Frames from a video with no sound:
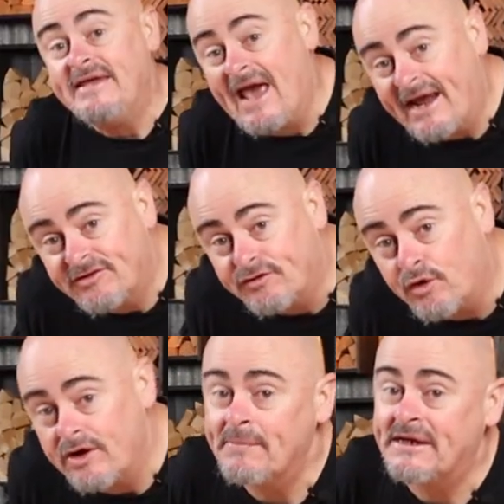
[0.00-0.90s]

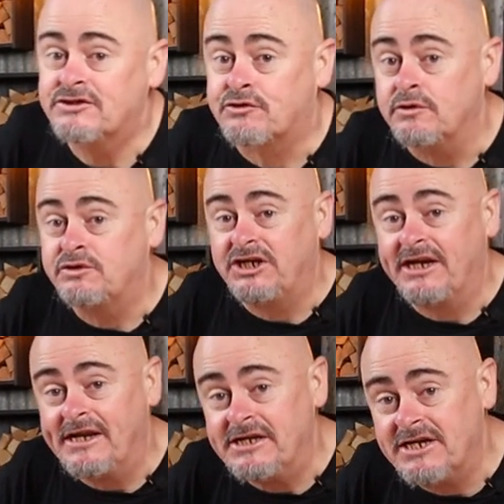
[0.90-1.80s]
Yakitori means grilled
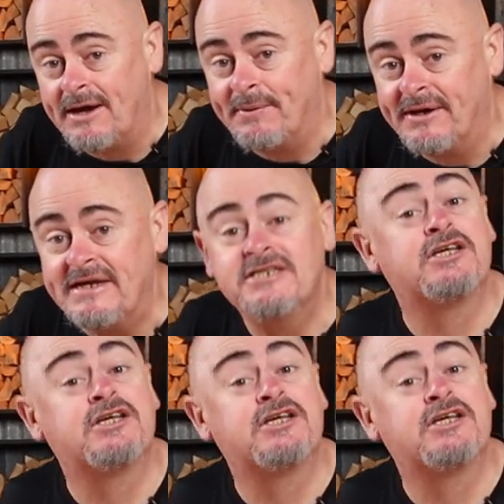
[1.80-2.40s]
chicken in Japanese,